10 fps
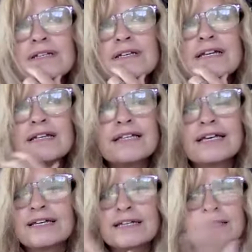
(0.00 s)
at a,
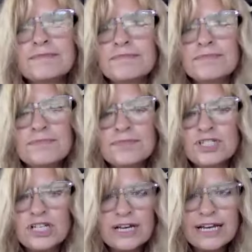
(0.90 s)
like a,
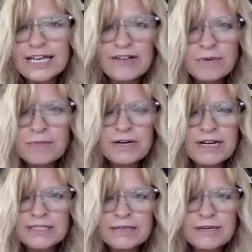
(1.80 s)
I can't remember
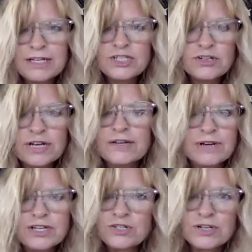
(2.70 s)
now, some kind of train
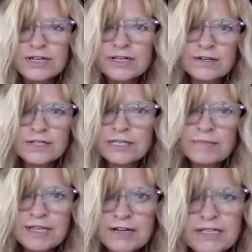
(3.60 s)
restaurant or
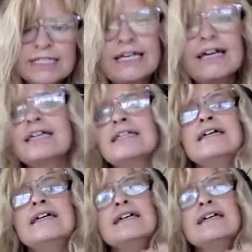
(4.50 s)
something on site.